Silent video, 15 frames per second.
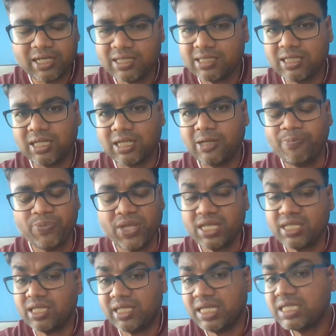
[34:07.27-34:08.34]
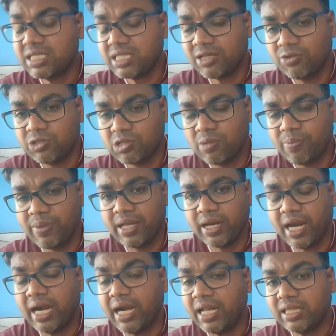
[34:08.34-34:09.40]
It's a tester who should be
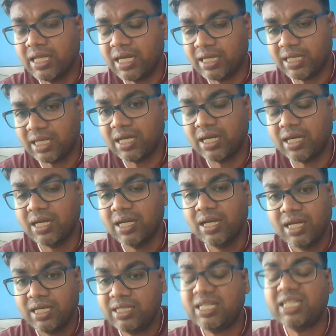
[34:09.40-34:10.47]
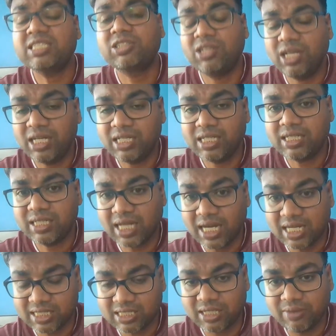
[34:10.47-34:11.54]
writing that test related
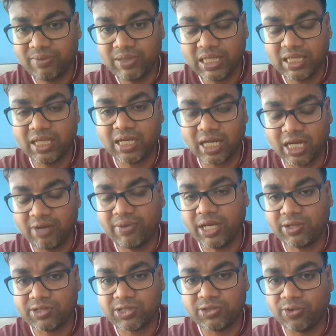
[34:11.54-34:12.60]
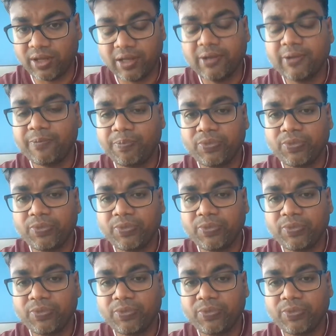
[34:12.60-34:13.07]
task within the given story.